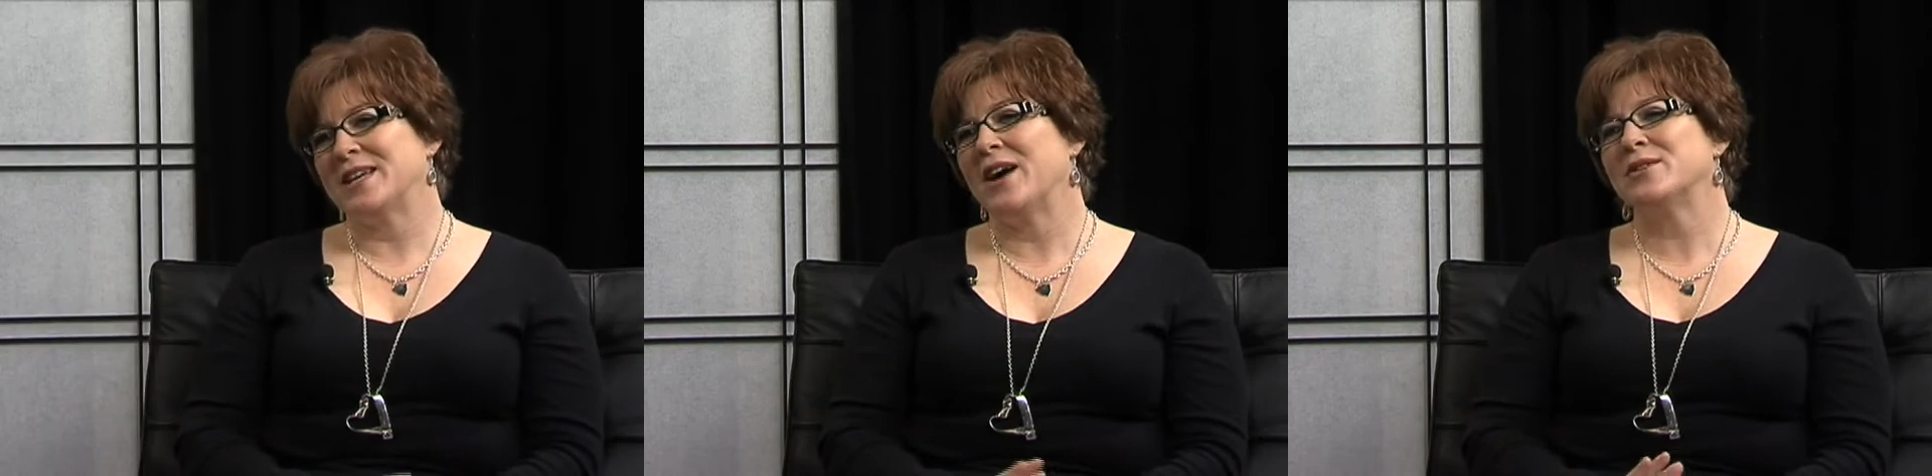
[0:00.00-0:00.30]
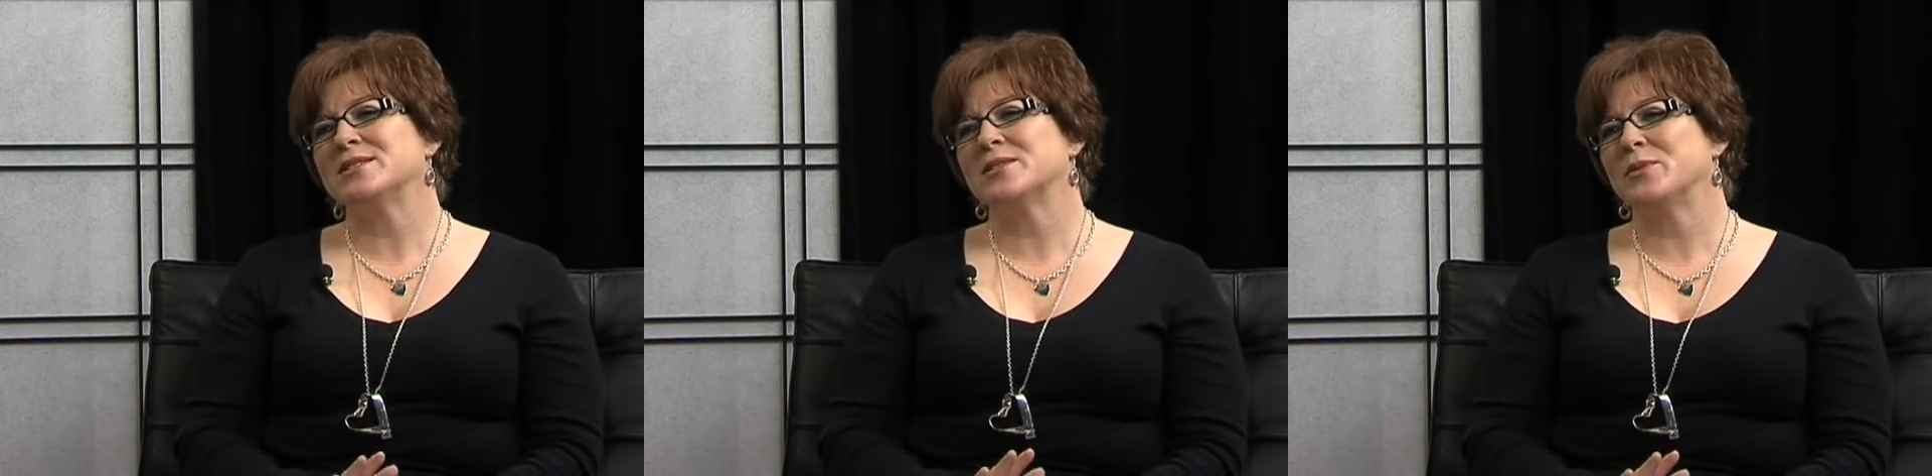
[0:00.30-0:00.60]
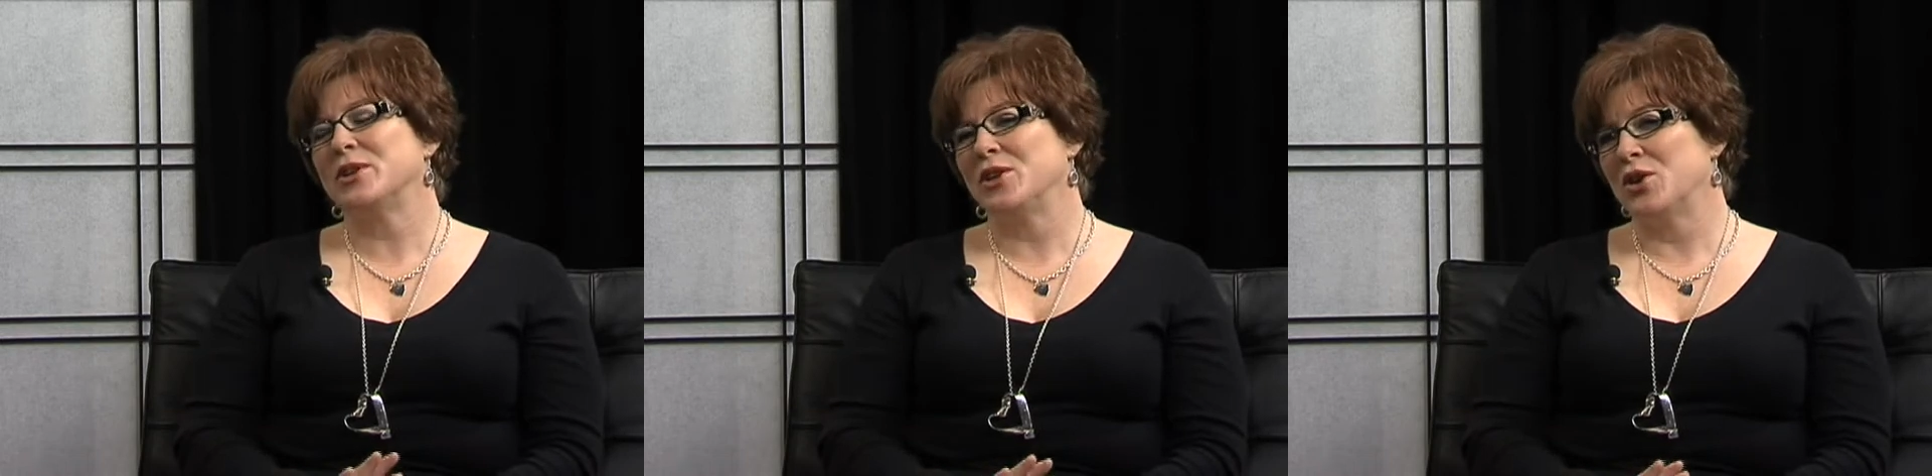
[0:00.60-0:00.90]
how does
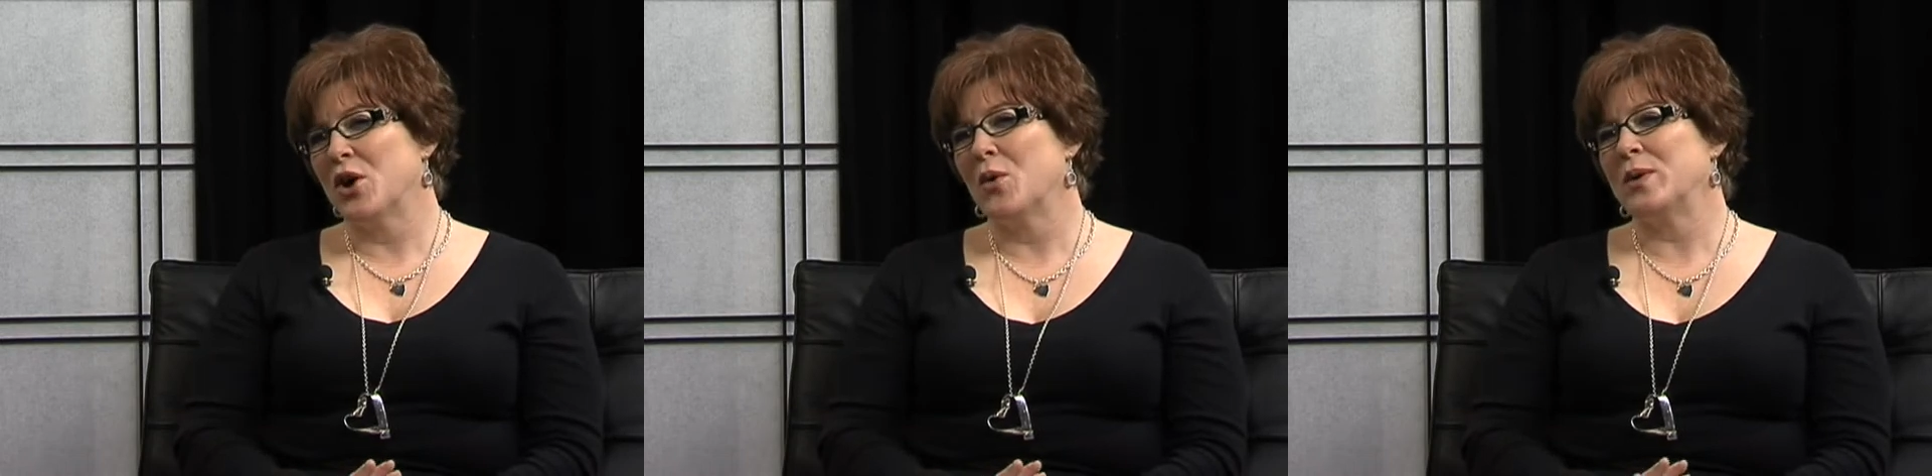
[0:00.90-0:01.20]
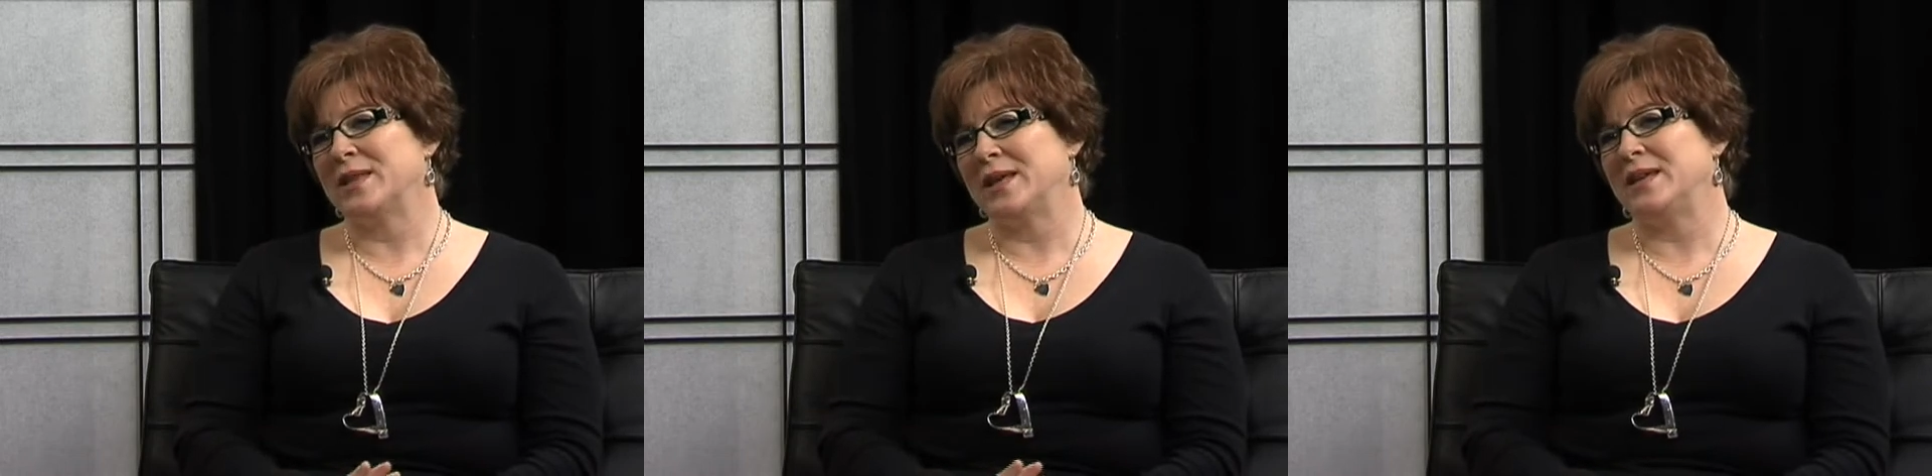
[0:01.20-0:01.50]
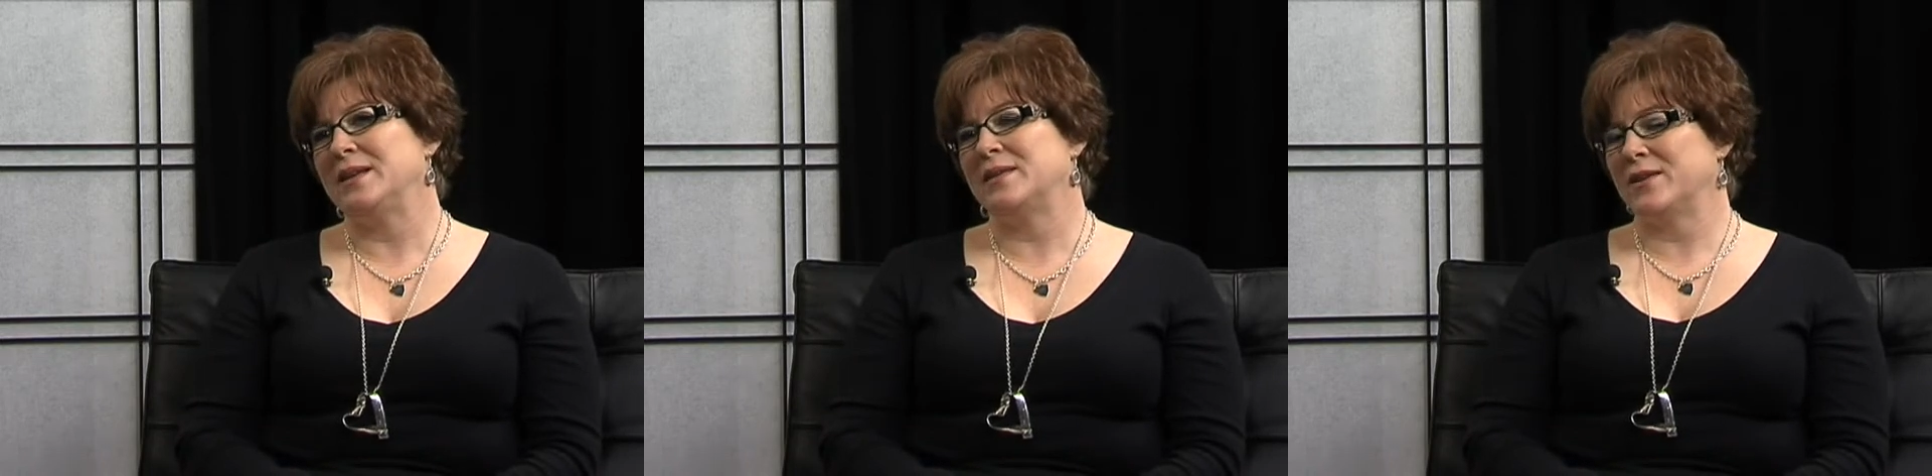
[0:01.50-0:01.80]
somebody know when they
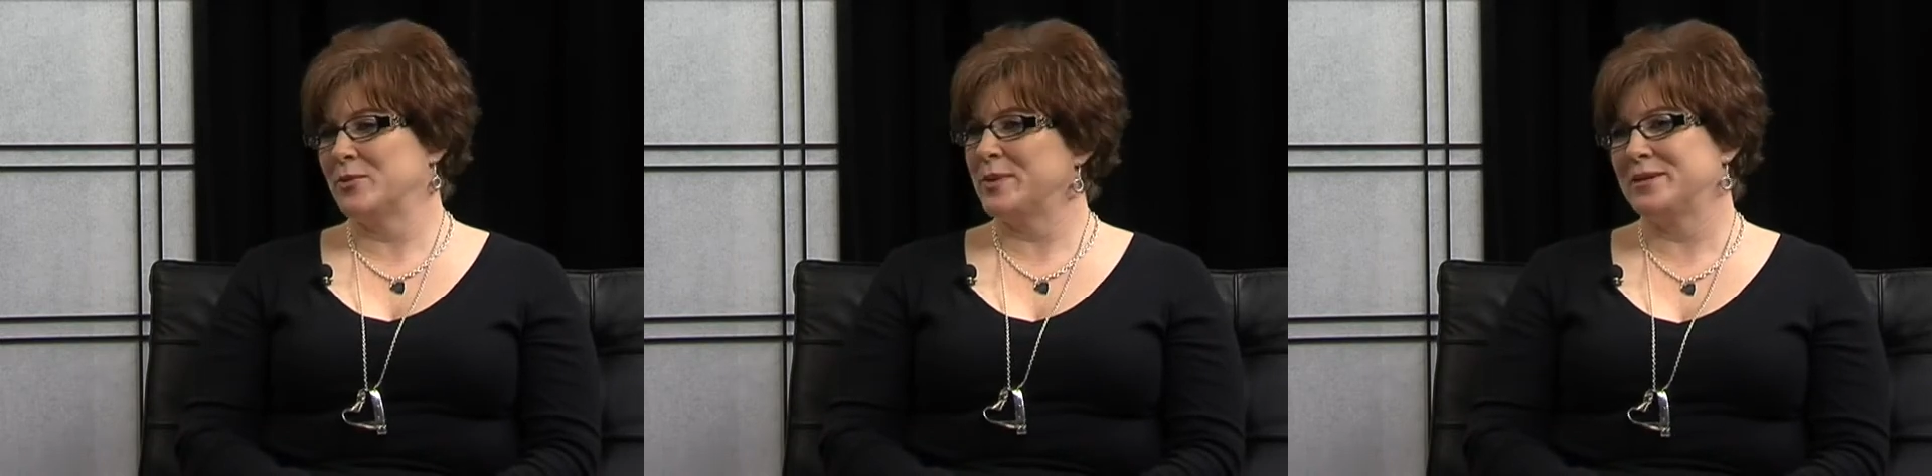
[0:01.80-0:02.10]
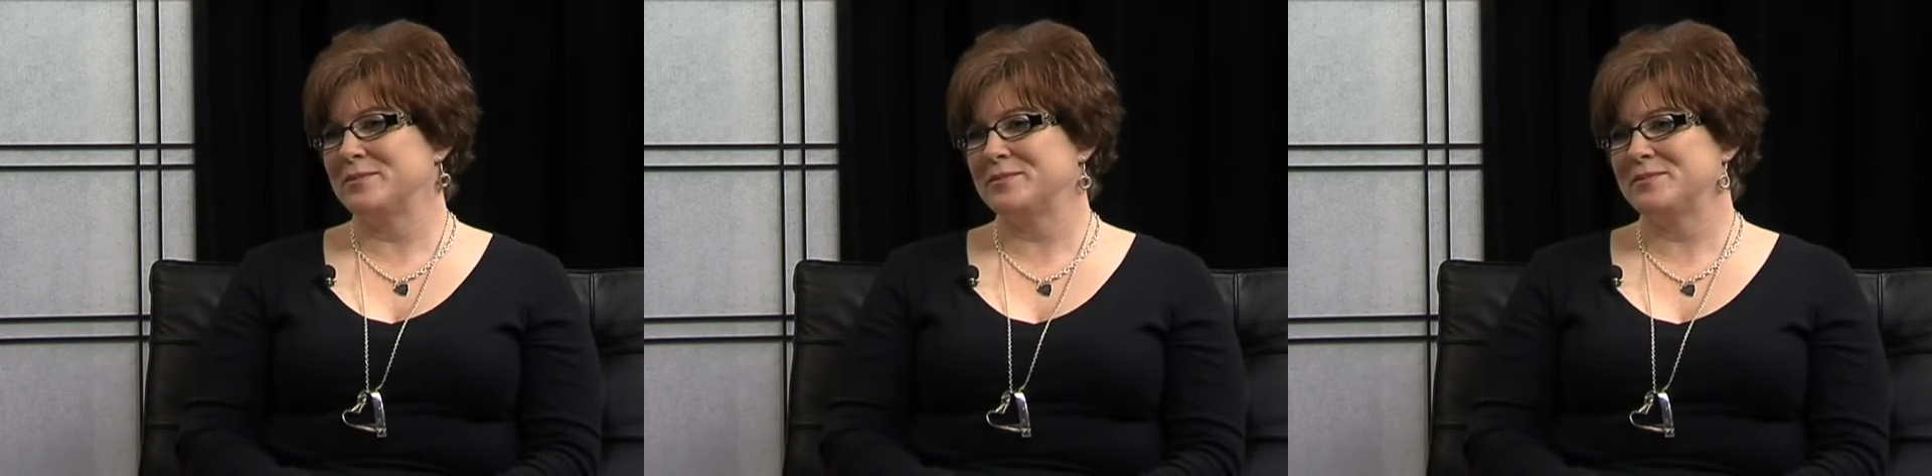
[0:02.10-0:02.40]
need therapy?